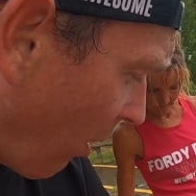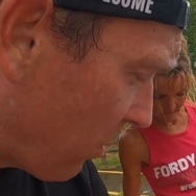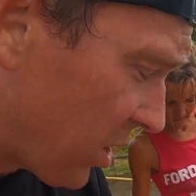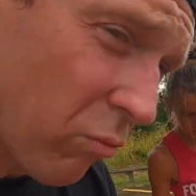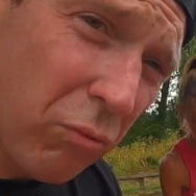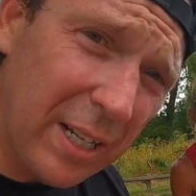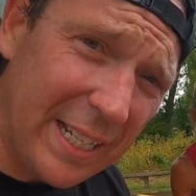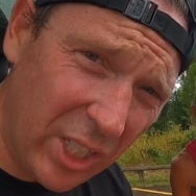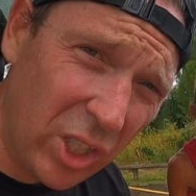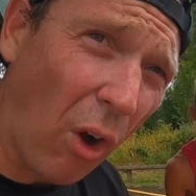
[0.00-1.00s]
foam, which is
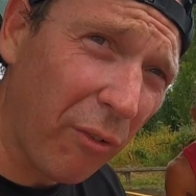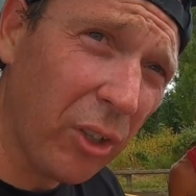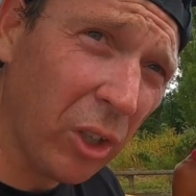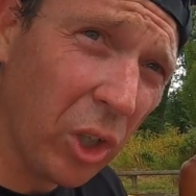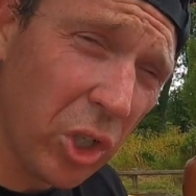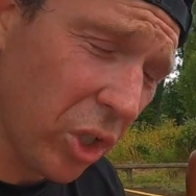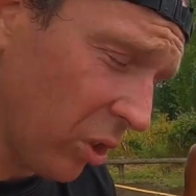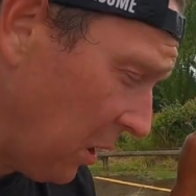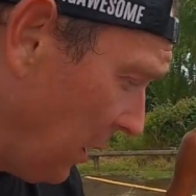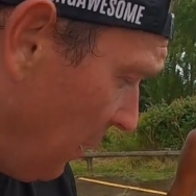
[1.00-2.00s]
really soft and cushioned,